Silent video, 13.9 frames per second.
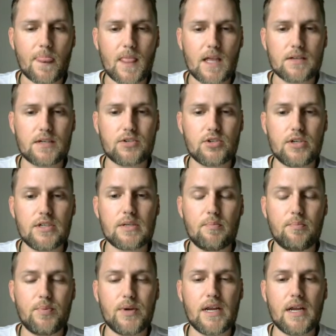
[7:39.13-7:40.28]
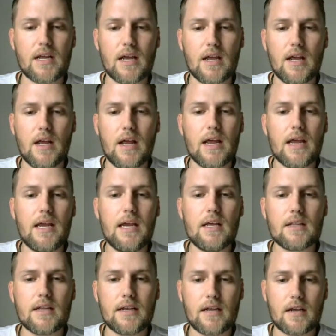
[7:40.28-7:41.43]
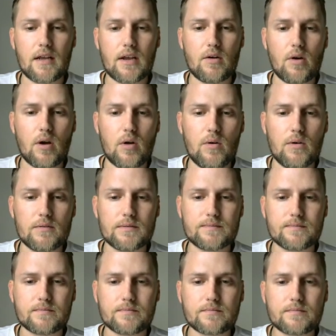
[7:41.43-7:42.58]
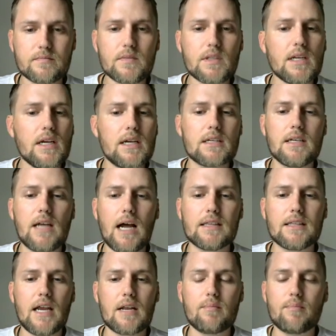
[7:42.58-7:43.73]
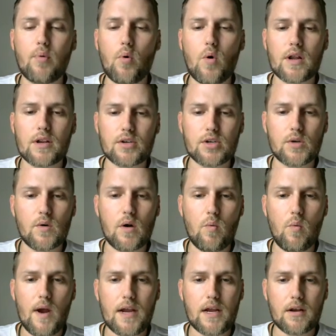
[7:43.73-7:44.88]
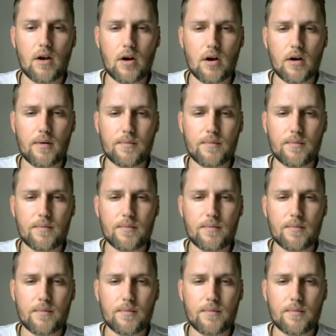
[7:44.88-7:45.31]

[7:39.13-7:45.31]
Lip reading: since she's a big healing hero, it's not that important to awaken her.